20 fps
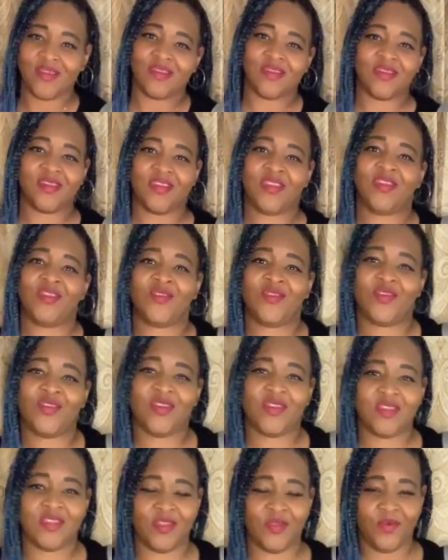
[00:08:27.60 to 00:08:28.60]
here
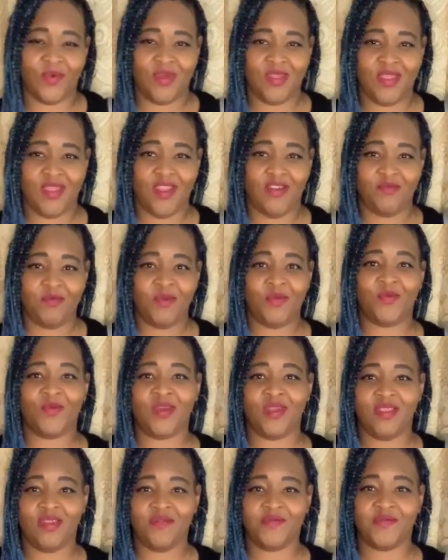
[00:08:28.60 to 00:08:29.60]
is the one that I've been
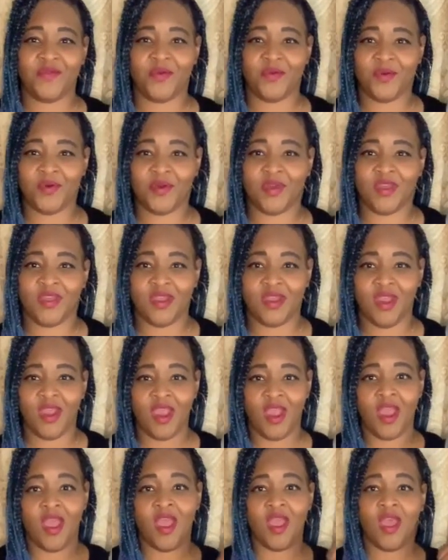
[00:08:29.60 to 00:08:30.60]
waiting for.
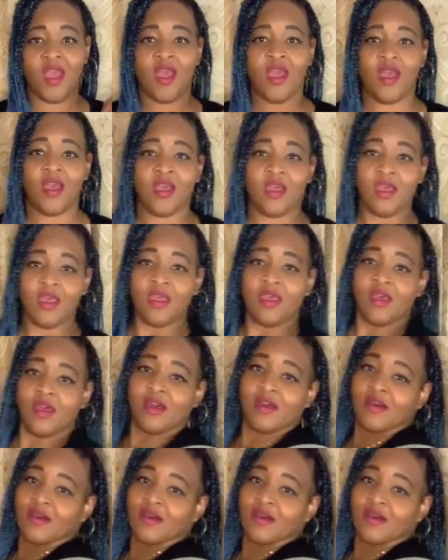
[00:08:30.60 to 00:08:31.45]
Oh,